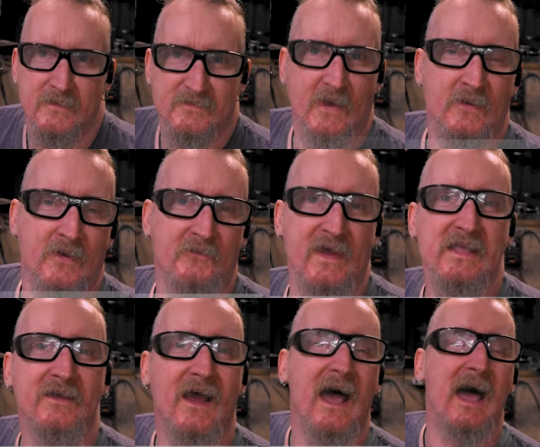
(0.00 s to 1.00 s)
So
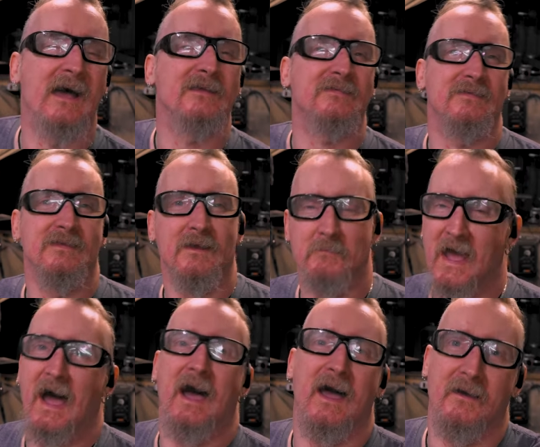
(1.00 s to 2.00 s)
Gravinder asked,
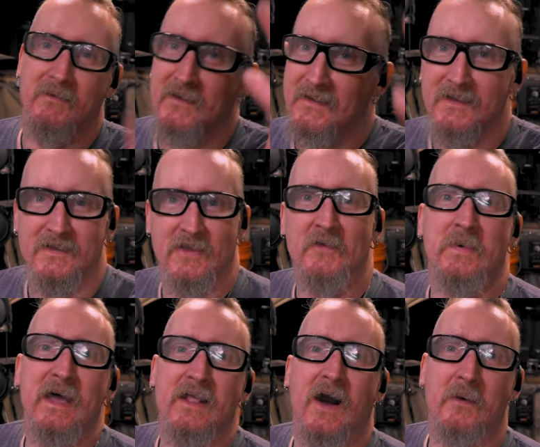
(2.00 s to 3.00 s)
I, You've
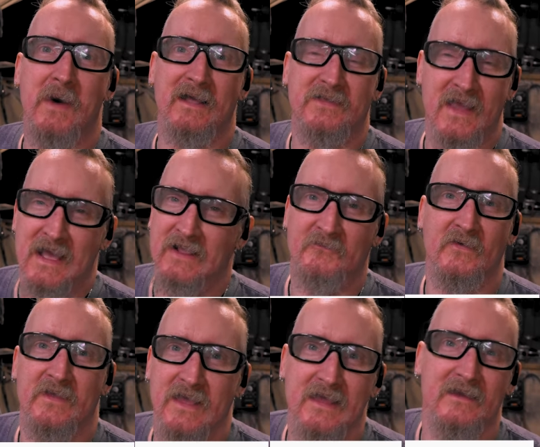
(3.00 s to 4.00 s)
been on my channel
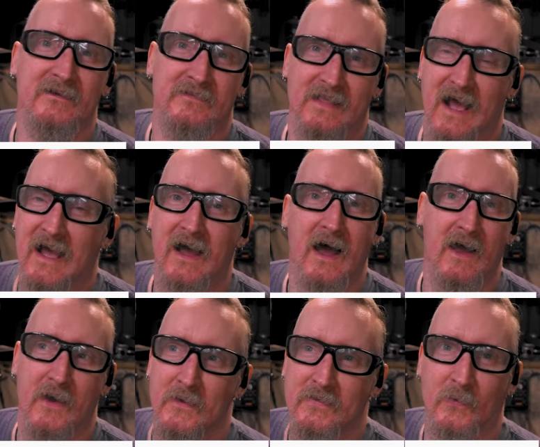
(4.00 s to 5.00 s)
for years and I,
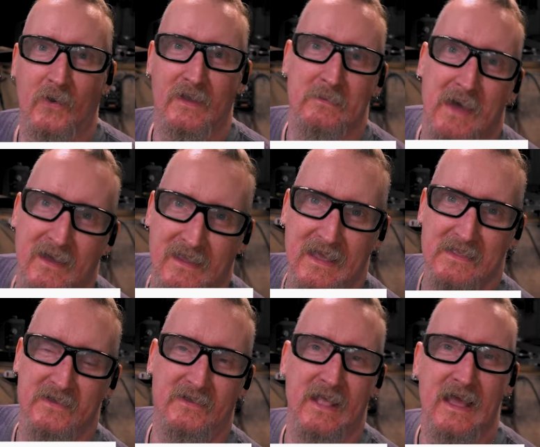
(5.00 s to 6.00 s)
I always worry about
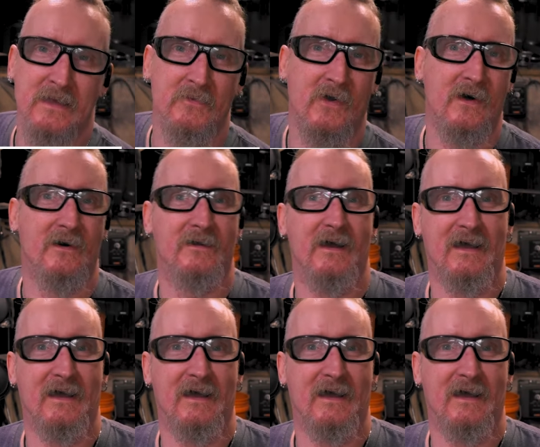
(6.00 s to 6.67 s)
getting your name wrong.